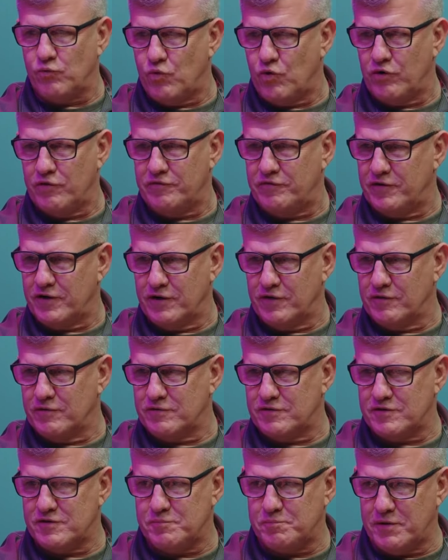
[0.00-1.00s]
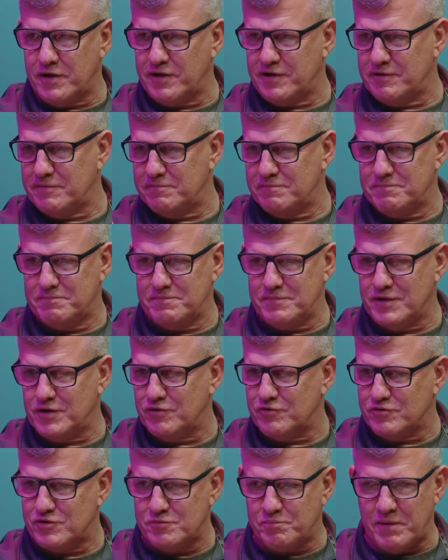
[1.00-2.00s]
warfare, despite, you
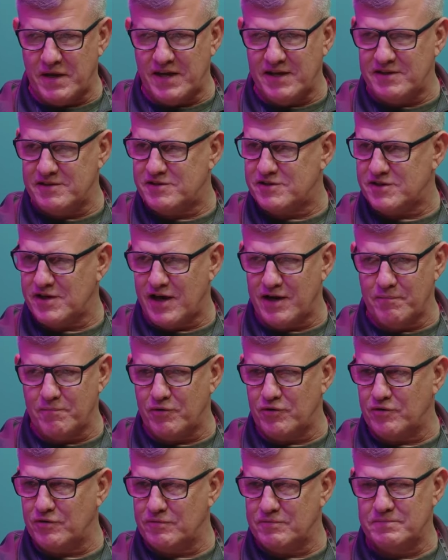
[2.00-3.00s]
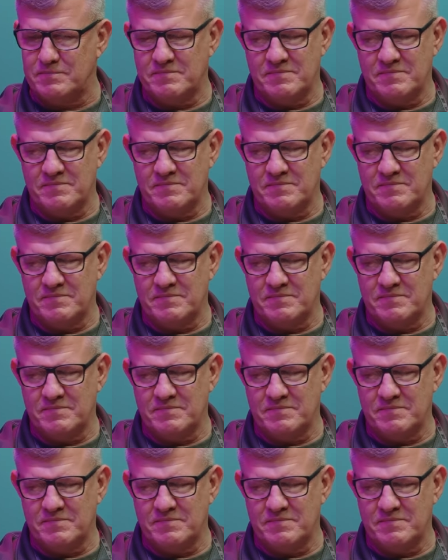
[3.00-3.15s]
know, space, cyber,